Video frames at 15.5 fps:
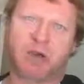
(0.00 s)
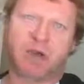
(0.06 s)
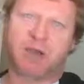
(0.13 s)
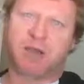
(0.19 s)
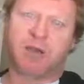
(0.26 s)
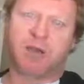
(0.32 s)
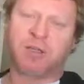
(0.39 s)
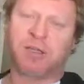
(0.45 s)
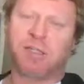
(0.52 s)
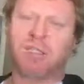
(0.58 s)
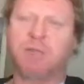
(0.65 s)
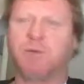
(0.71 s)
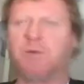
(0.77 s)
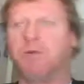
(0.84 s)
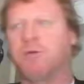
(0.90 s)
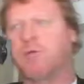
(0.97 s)
ideologies
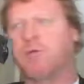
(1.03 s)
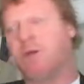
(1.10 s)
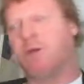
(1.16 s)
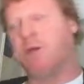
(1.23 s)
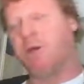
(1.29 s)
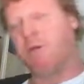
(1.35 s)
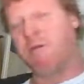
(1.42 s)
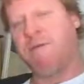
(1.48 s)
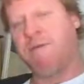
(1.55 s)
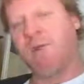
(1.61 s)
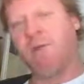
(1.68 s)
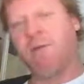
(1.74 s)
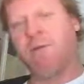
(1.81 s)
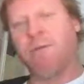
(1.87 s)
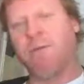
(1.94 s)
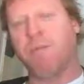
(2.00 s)
but also kind of
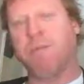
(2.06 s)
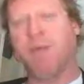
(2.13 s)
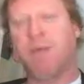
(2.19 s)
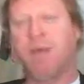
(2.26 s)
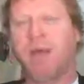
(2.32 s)
follow them.